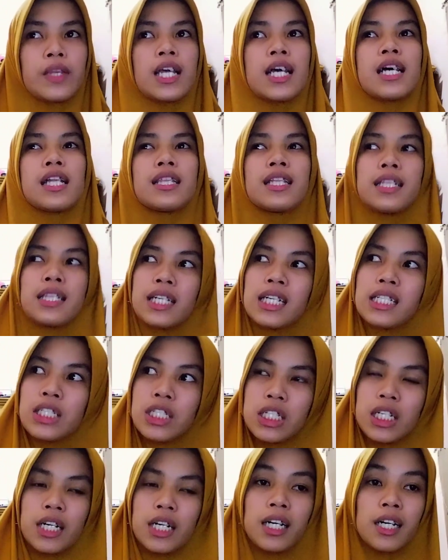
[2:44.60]
the
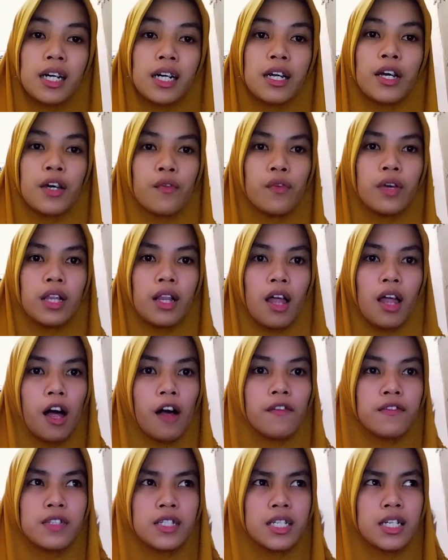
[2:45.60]
teacher will
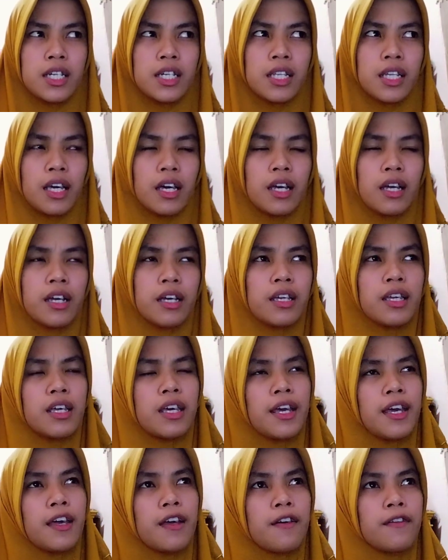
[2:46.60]
often
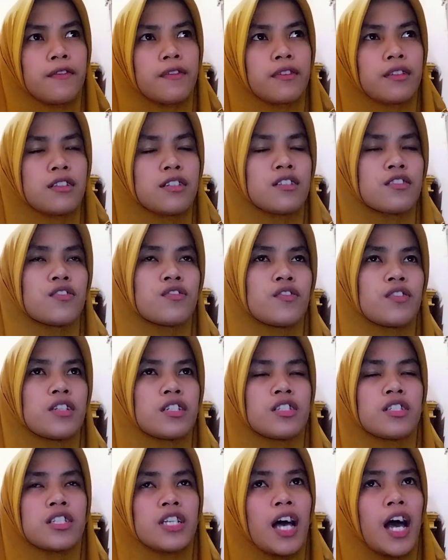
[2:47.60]
give the
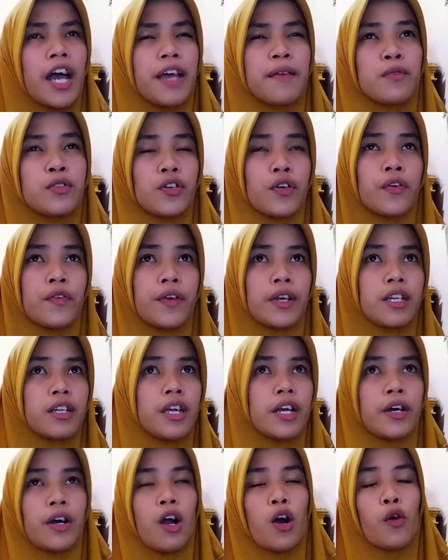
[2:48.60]
student time to correct their
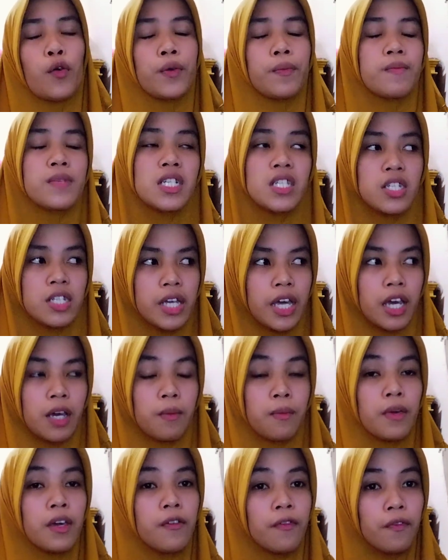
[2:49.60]
own mistake
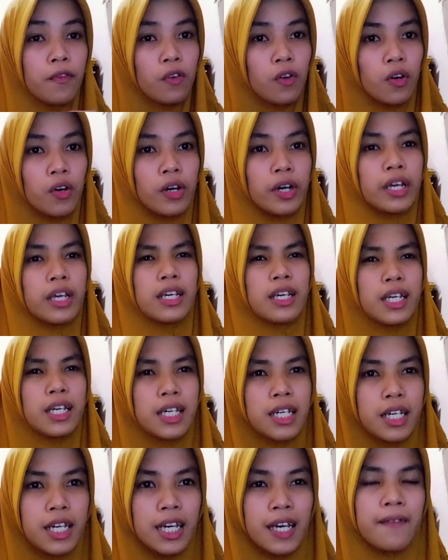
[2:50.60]
before
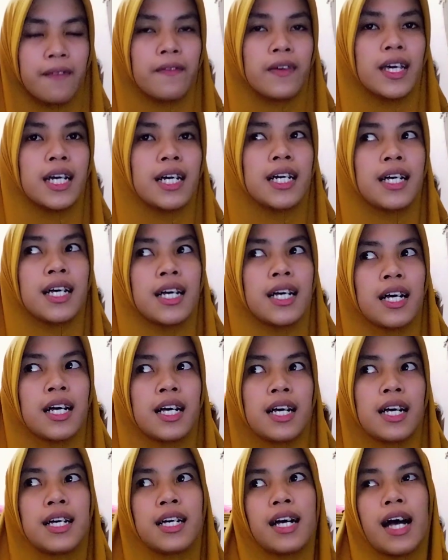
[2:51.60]
giving
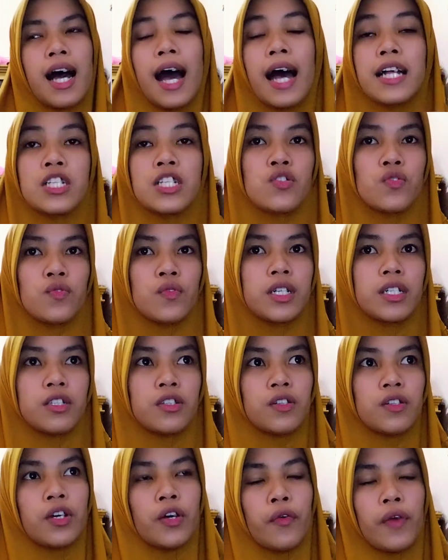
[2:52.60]
an answer to
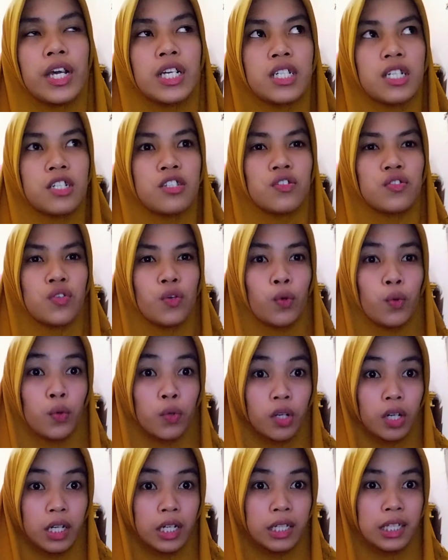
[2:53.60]
the question. So
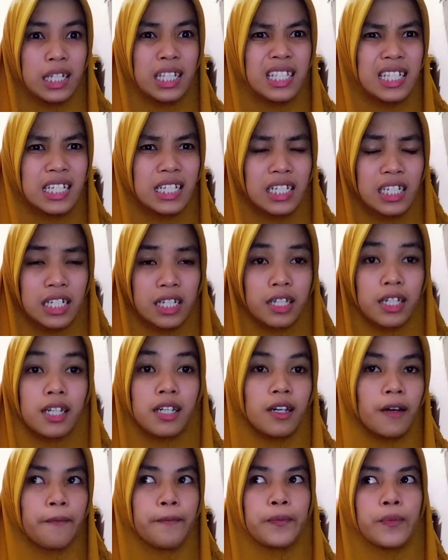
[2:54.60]
the teacher
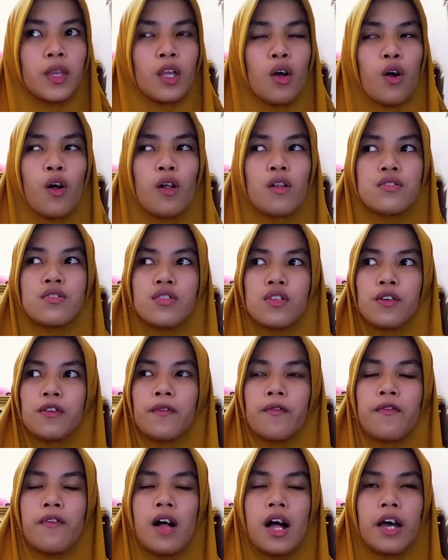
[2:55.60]
also
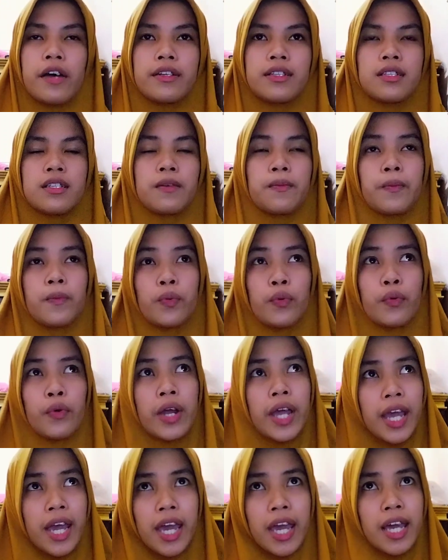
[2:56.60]
avoid the
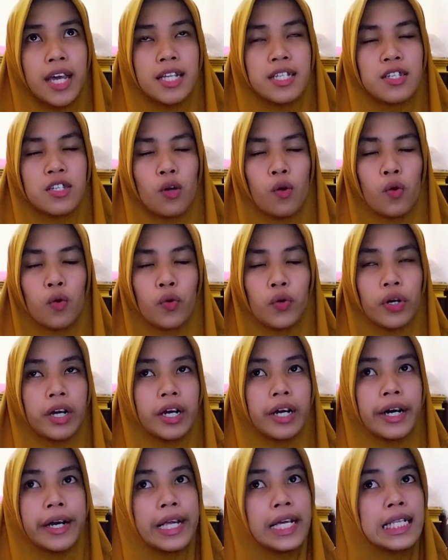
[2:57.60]
praise or
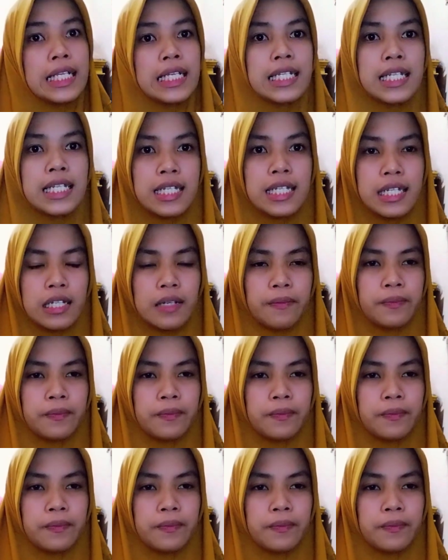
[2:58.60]
criticism